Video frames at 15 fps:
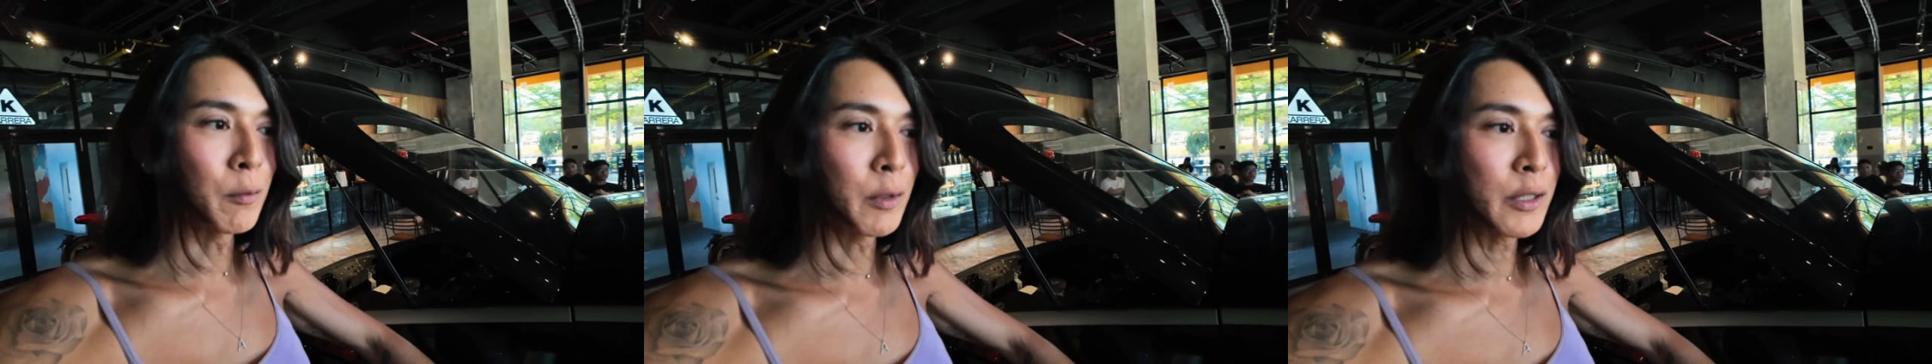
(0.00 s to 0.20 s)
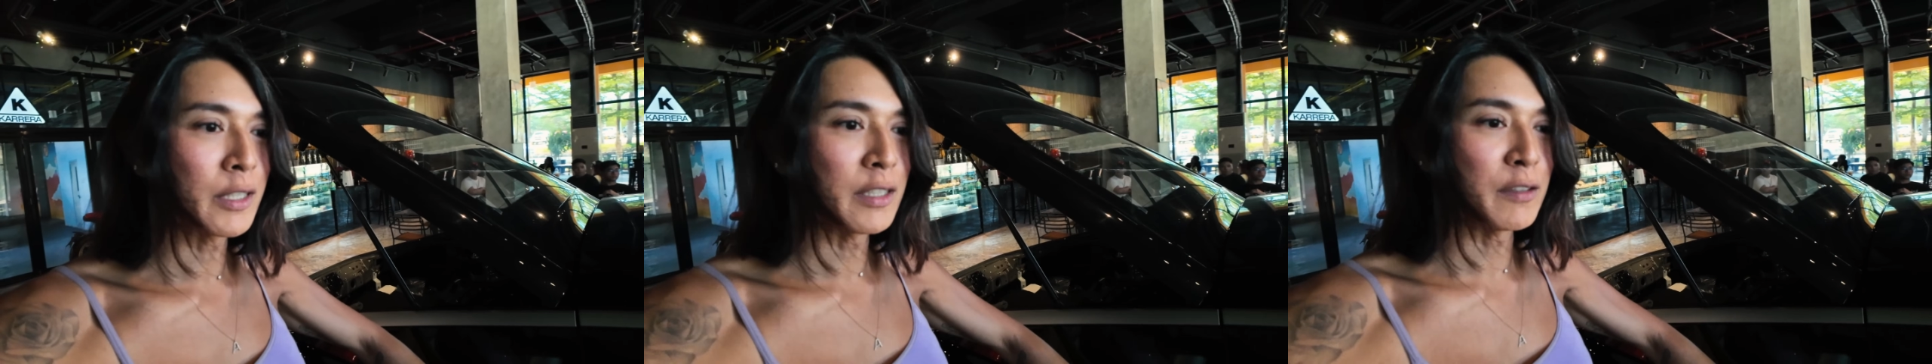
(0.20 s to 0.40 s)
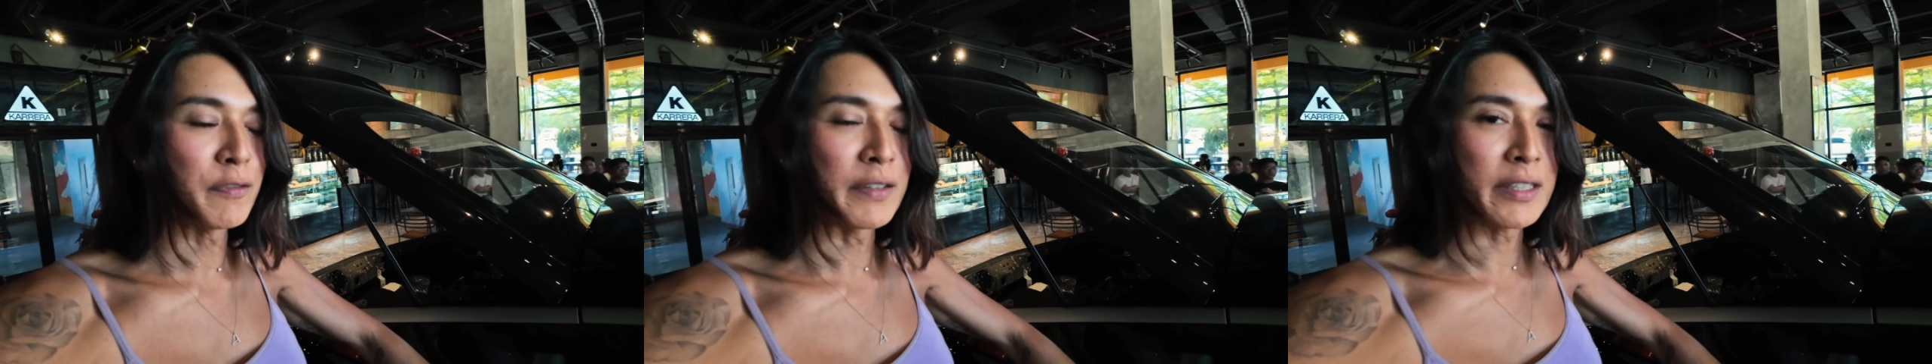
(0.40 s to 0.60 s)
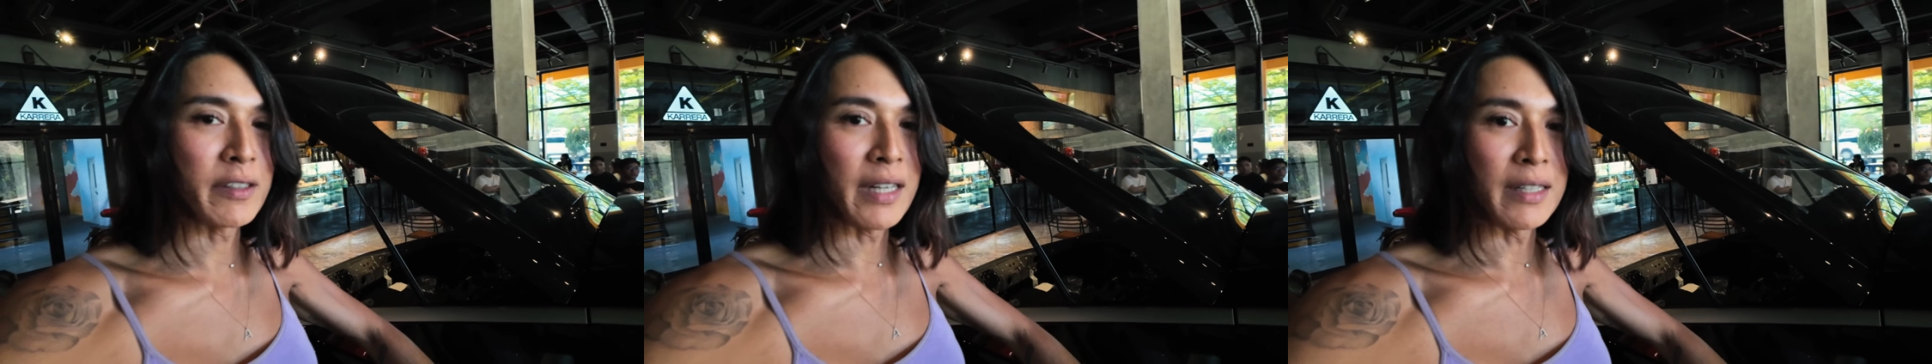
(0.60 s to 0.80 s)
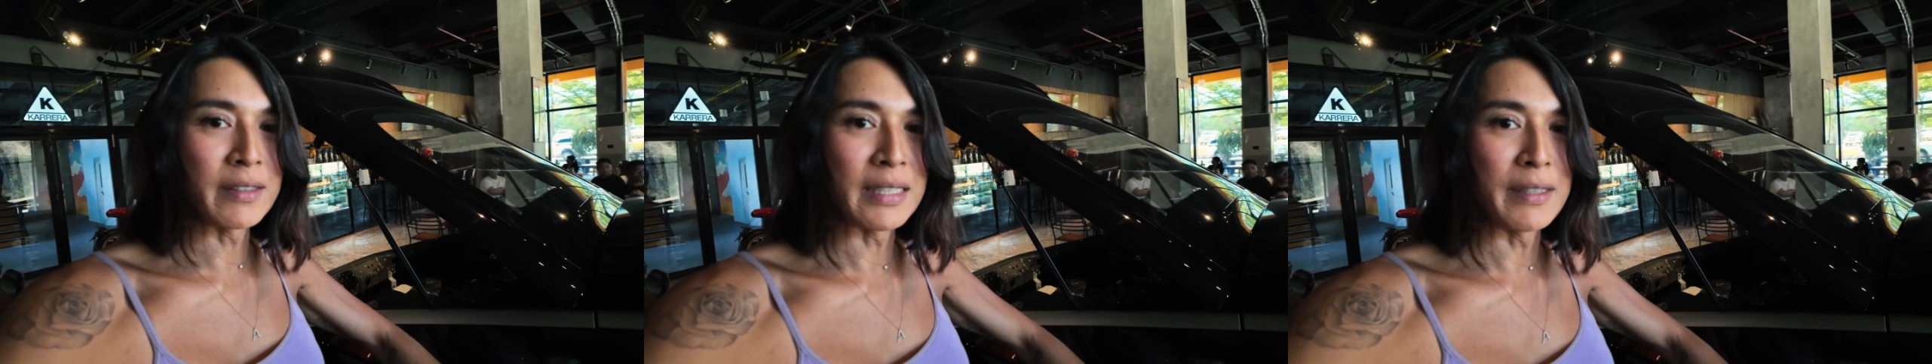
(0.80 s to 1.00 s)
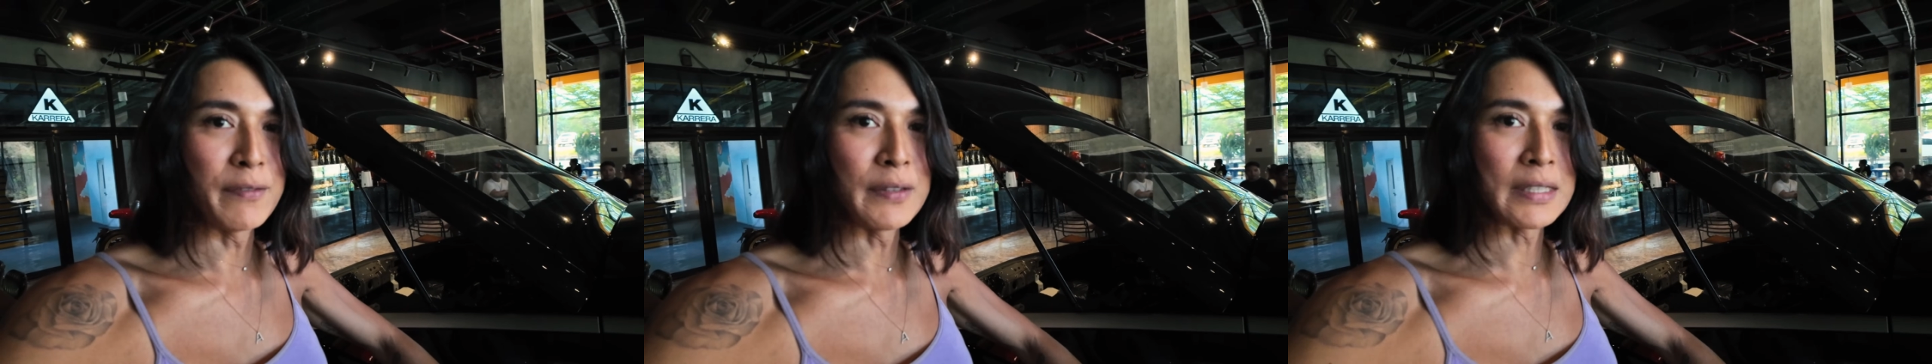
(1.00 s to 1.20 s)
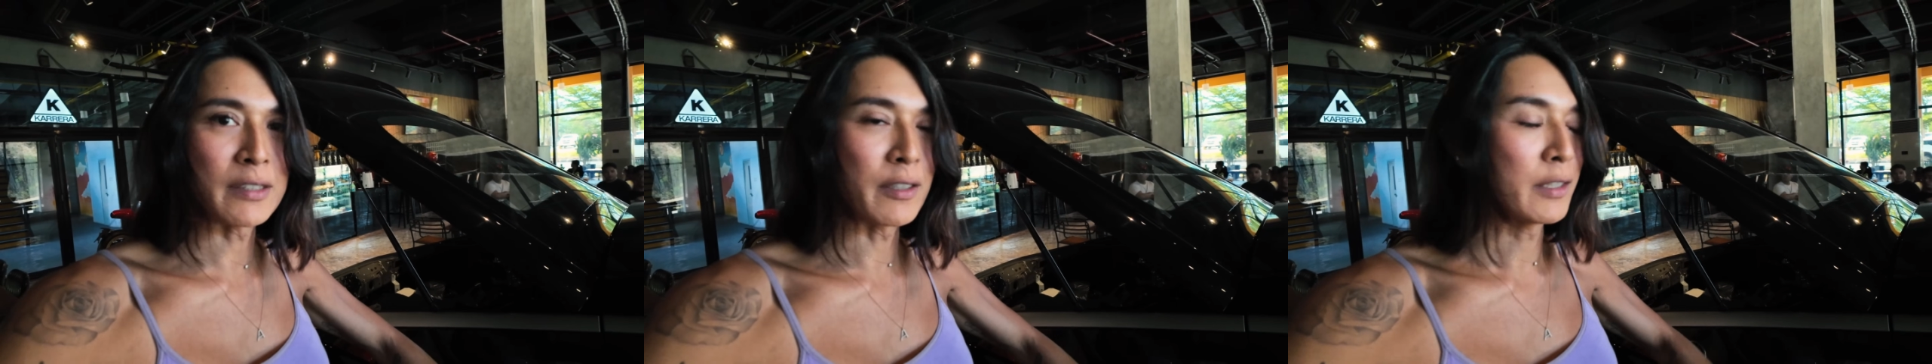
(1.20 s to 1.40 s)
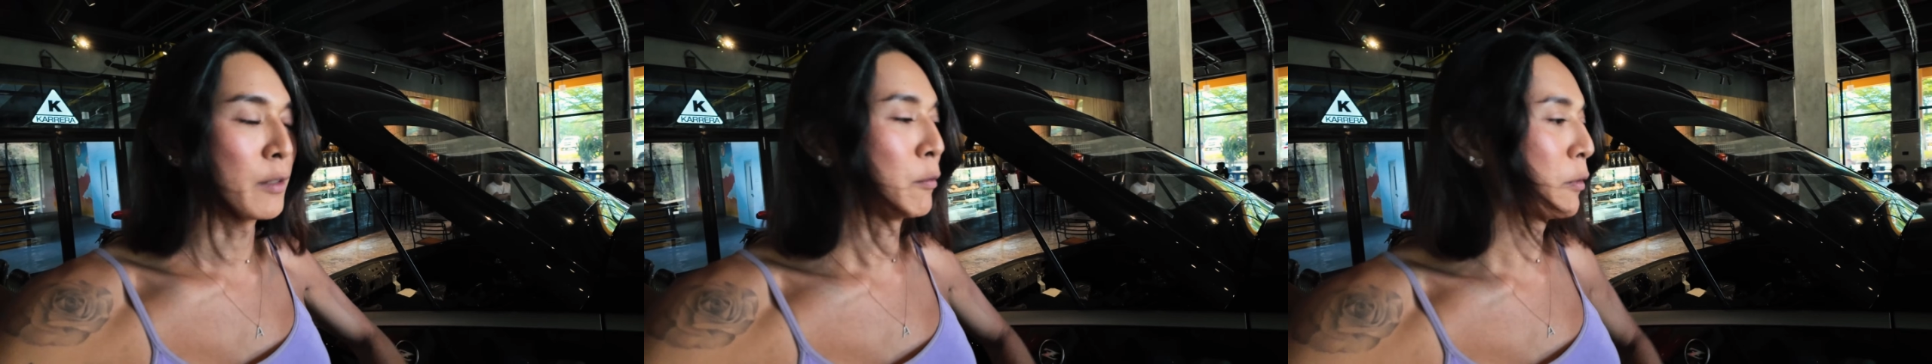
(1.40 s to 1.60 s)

We're going to figure out if it's going to